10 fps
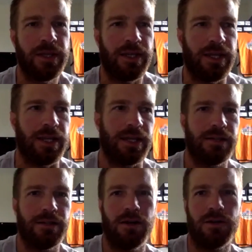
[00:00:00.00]

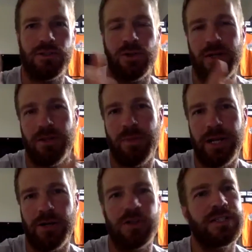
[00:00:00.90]
And also the
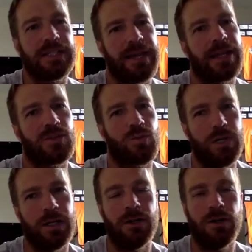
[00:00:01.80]
parents seeing that as
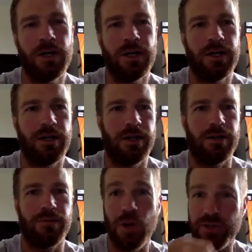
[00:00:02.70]
well,
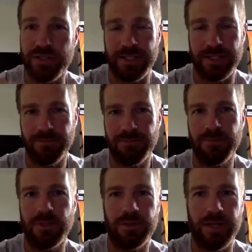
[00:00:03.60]
of noticing,
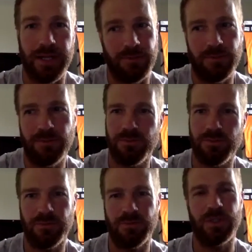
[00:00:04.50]
hey,
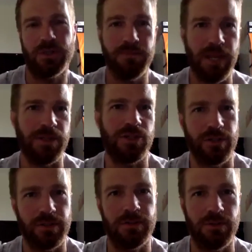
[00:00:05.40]
we maybe
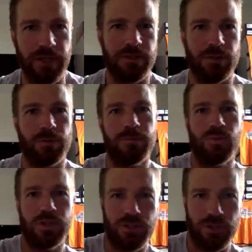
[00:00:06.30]
shouldn't do this, or
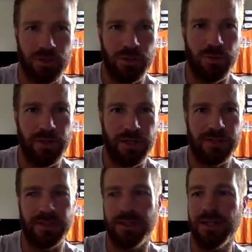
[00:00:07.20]
we should do
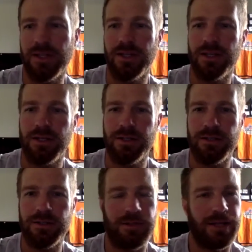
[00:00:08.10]
this. And
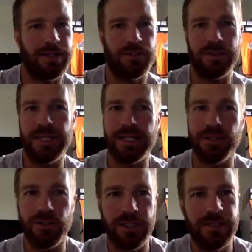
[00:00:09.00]
not necessarily taking
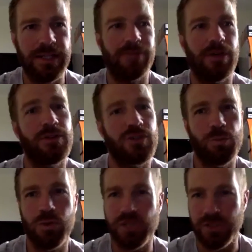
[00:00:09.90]
their kids out of other
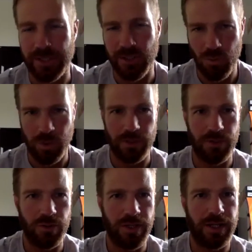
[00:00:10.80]
sports, because I don't want to
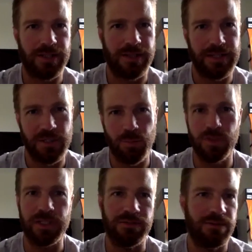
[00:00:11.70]
do that, because I think
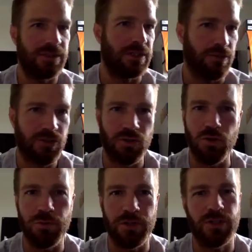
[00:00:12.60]
sports gives, so
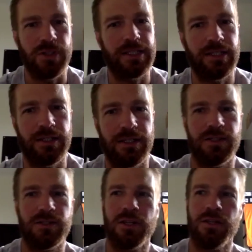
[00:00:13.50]
much to the kids